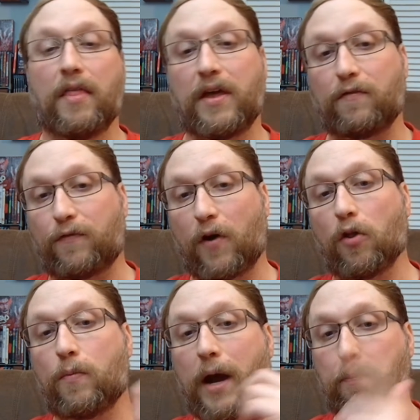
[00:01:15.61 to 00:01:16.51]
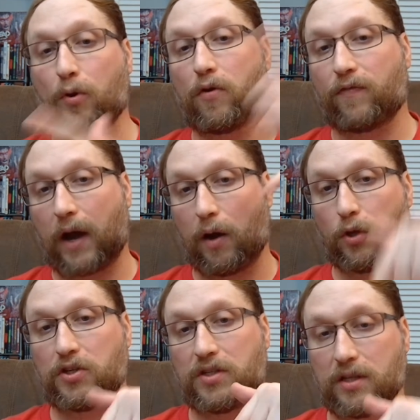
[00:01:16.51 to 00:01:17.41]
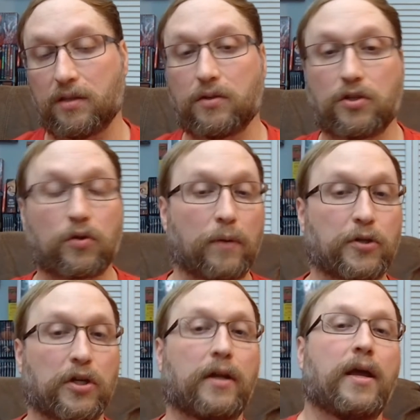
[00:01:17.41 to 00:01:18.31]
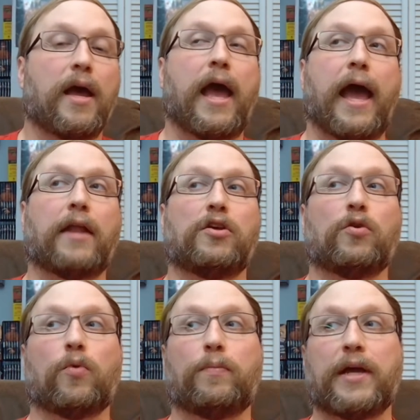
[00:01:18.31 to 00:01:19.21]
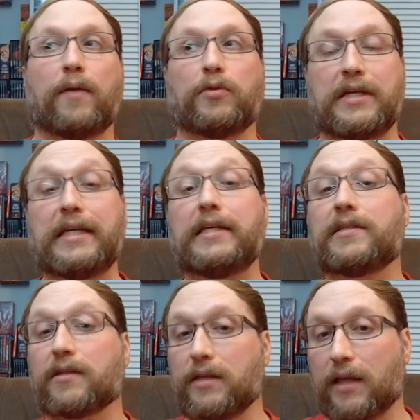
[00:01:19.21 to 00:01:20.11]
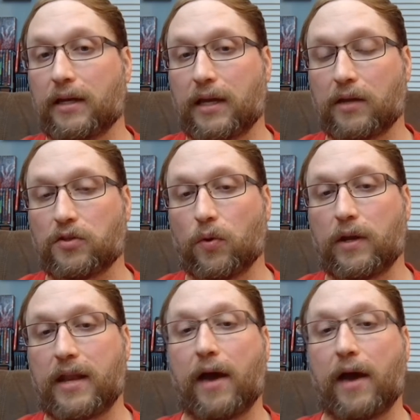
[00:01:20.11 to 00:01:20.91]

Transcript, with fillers: Then follow my profile, which is in the description, and you will be able to easily then get to it.